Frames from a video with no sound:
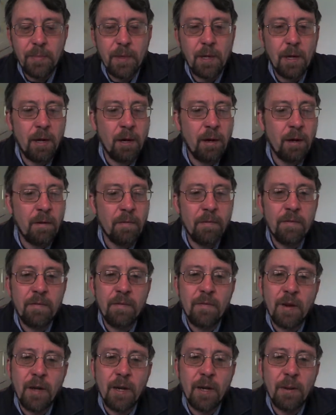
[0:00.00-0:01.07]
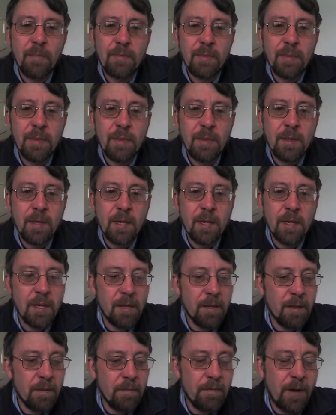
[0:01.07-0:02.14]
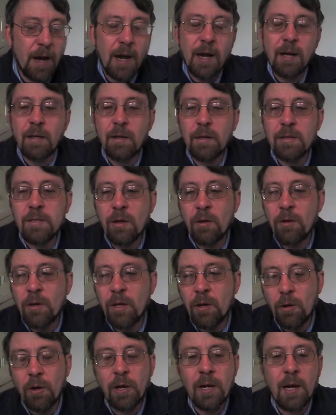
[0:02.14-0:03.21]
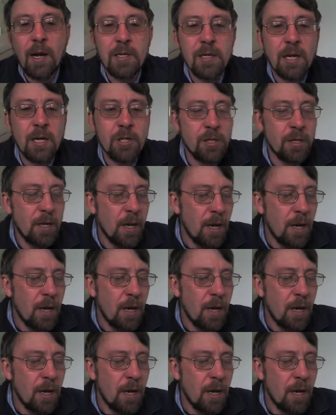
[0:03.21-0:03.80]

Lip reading: of the files or the organisation,